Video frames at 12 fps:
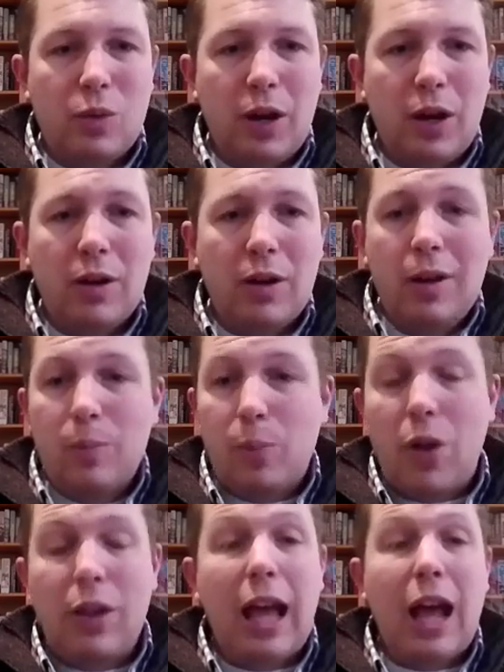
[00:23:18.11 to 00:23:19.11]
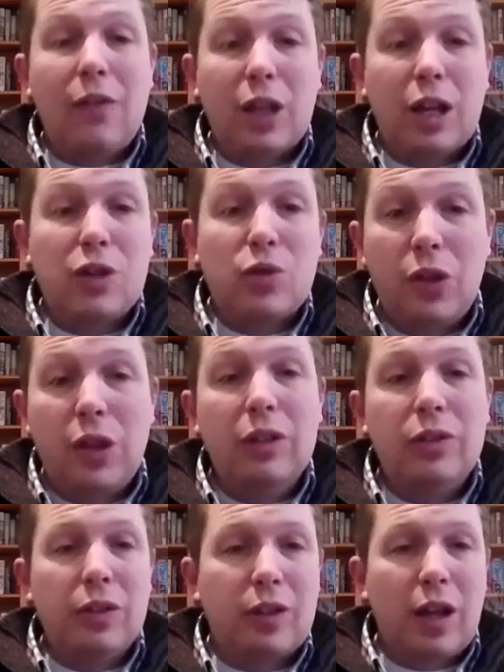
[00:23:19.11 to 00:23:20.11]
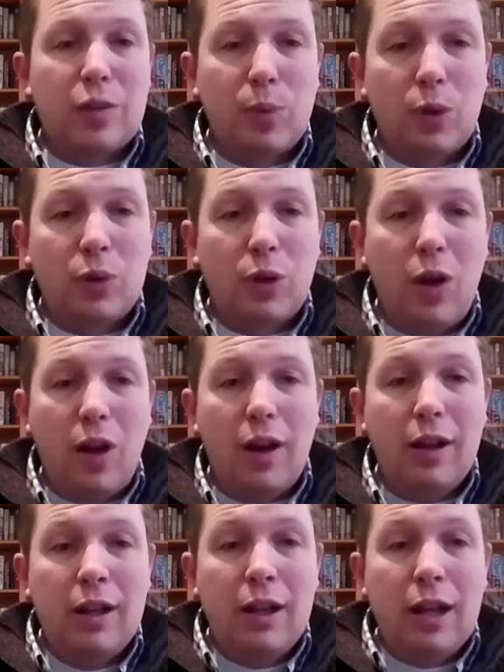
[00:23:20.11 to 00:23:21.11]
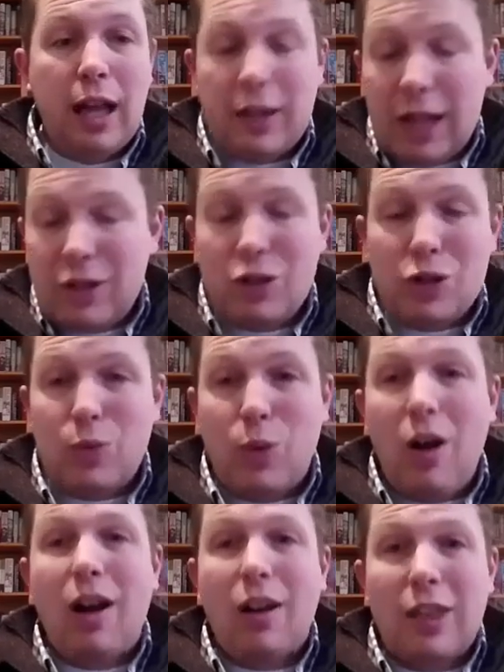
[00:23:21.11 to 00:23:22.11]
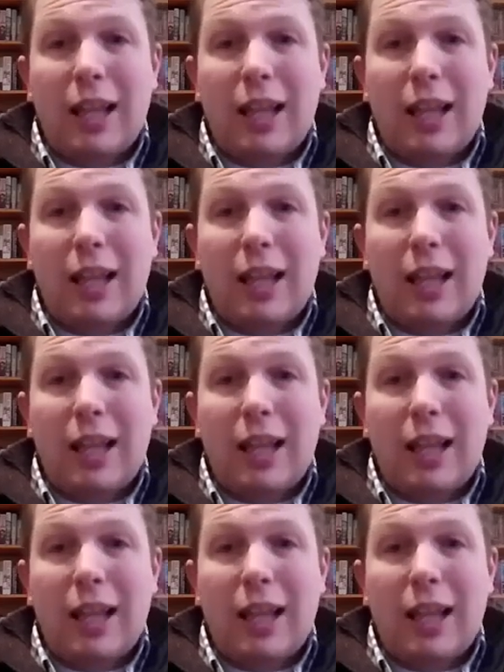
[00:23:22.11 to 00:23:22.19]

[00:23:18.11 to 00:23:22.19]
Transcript: to where probably half the country thinks these guys broke the law, and that's just wrong.